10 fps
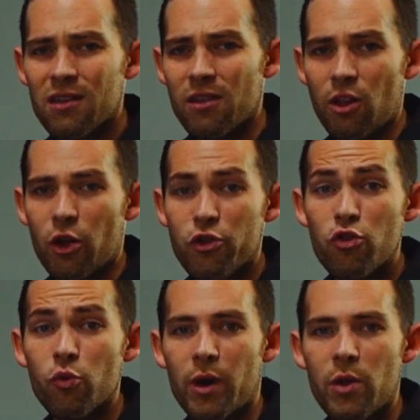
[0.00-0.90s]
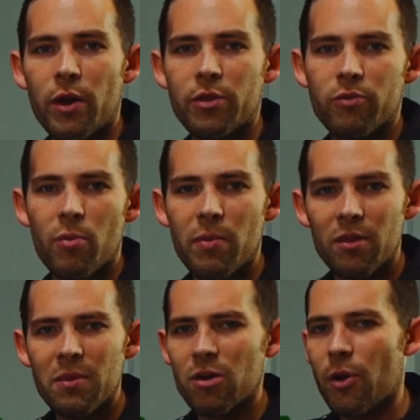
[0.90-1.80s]
This is a large twenty-one throw
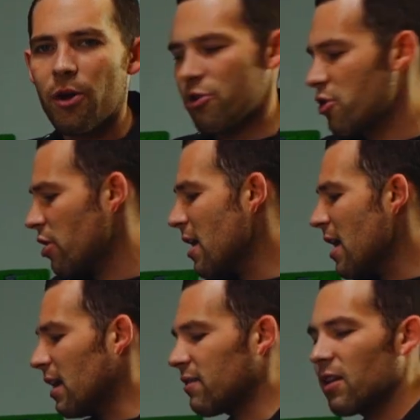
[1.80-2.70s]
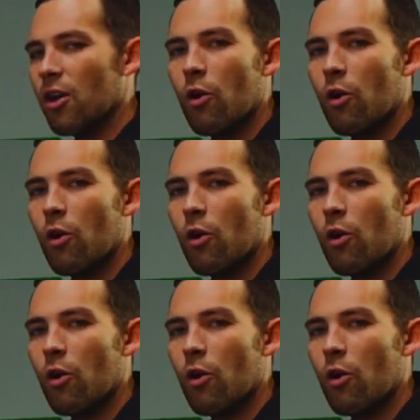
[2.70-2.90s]
millimeter polisher, and it's going to